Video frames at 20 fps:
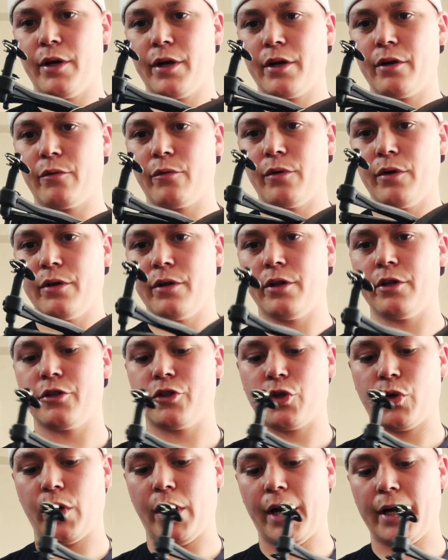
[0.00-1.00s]
I can run the
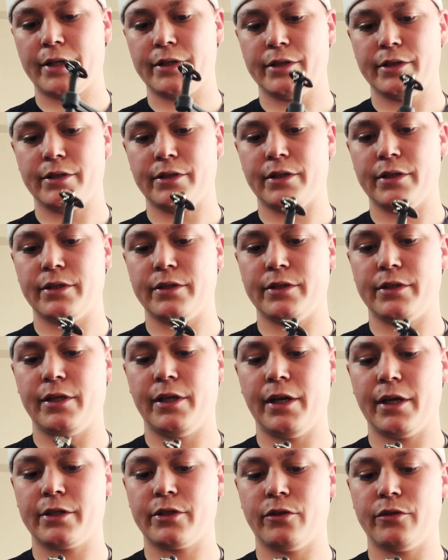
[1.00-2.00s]
Traxxas. This is
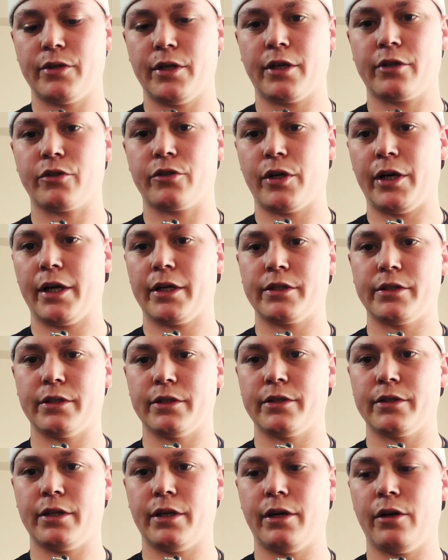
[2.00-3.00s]
the Exotek
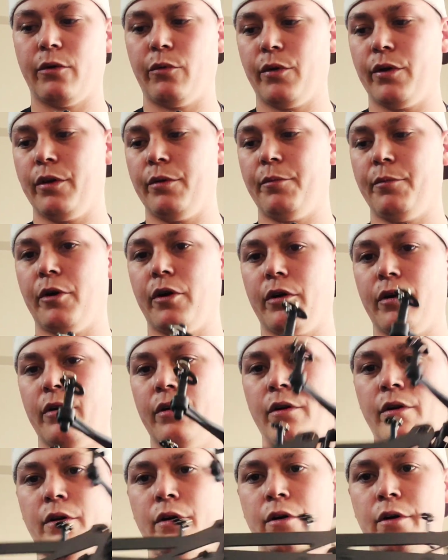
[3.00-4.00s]
Traxxas wheelie bar
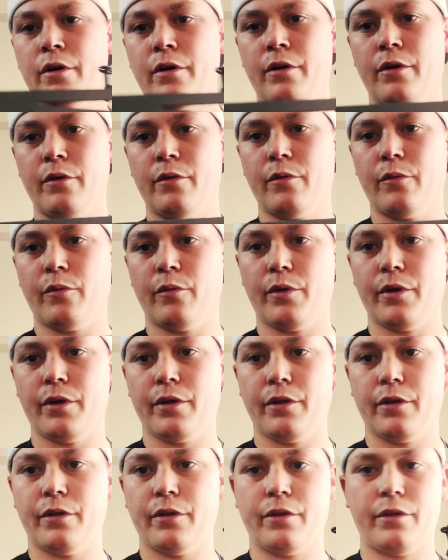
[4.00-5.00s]

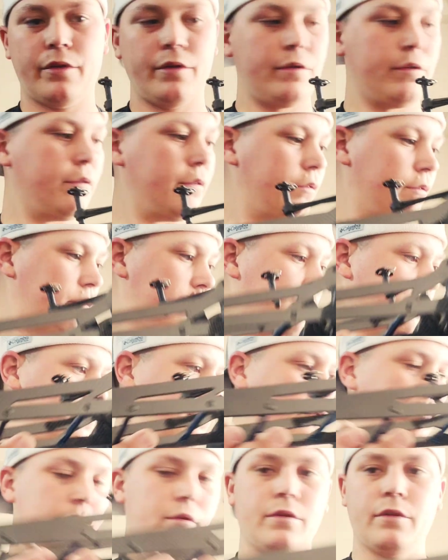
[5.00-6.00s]
with
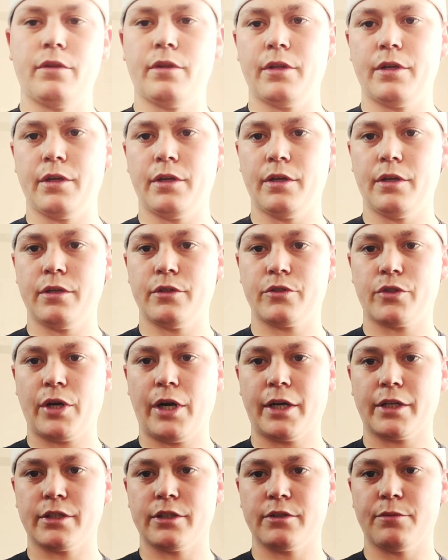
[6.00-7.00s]
the
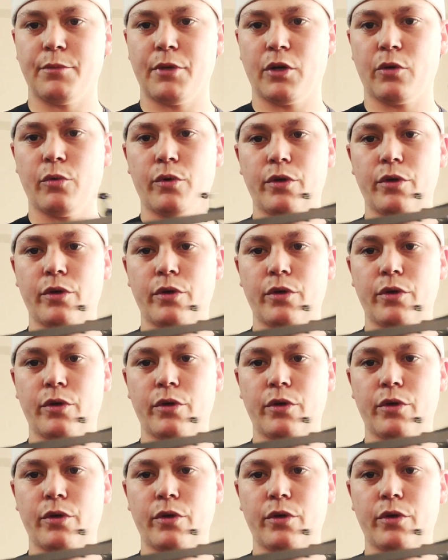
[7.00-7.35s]
Traxxas big